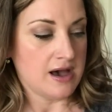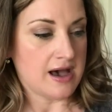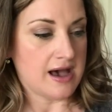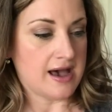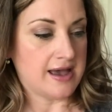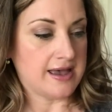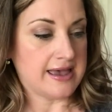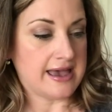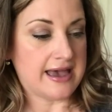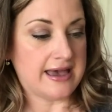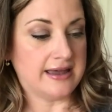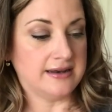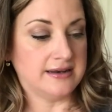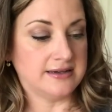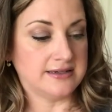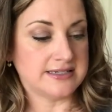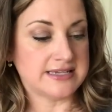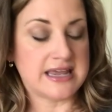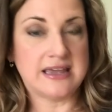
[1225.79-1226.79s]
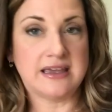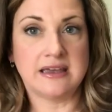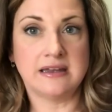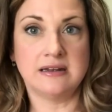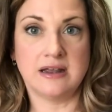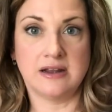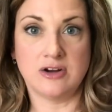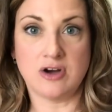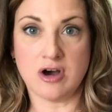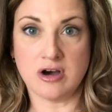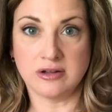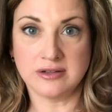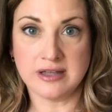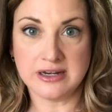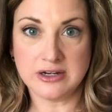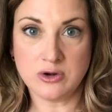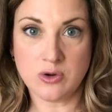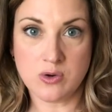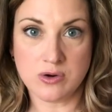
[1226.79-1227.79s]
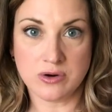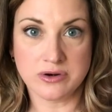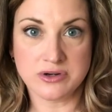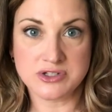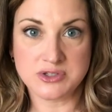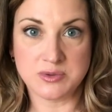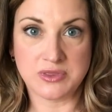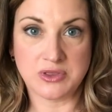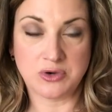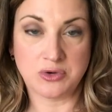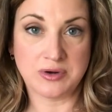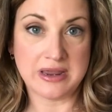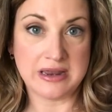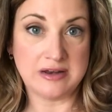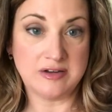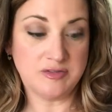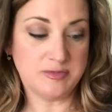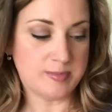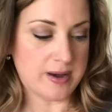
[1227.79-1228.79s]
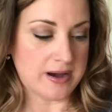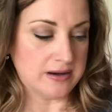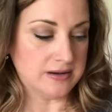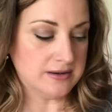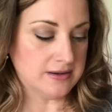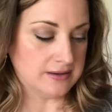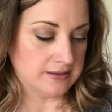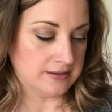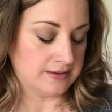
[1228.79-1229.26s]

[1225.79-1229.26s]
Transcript: I had taken an online course with Creative Bug,